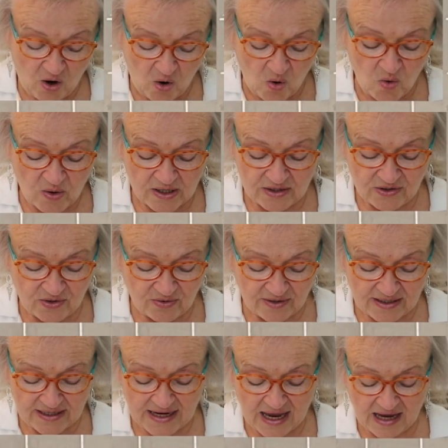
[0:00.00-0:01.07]
Or you
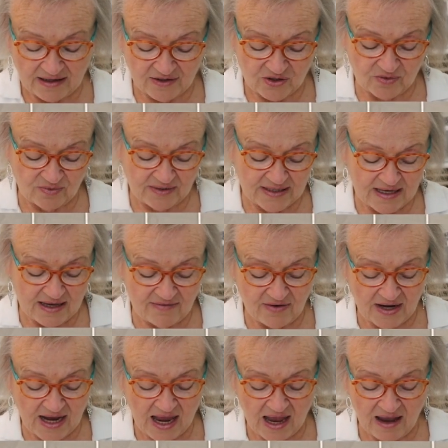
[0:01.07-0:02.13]
could actually
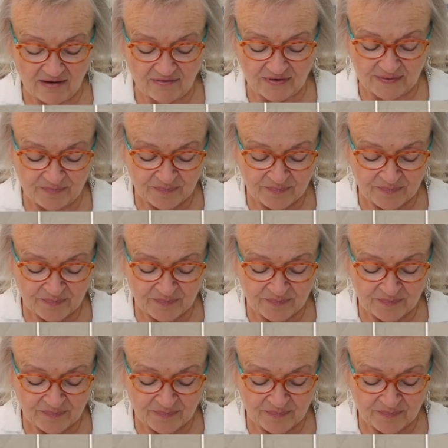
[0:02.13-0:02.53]
even have